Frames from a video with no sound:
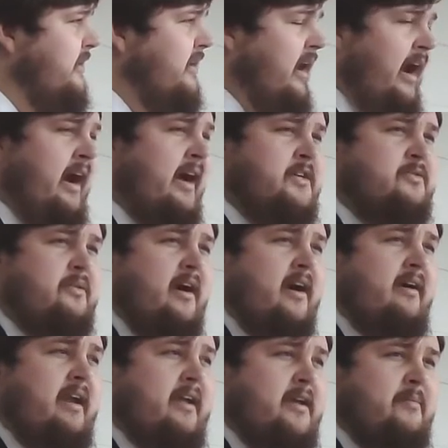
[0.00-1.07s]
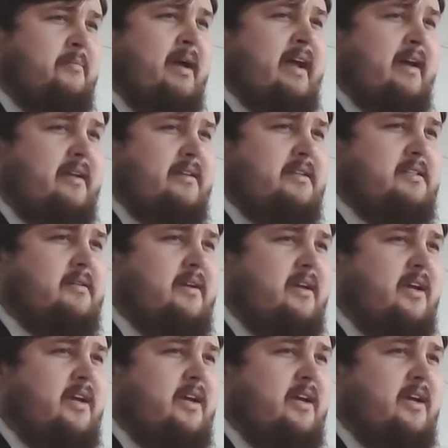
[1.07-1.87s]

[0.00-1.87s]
contrary commands,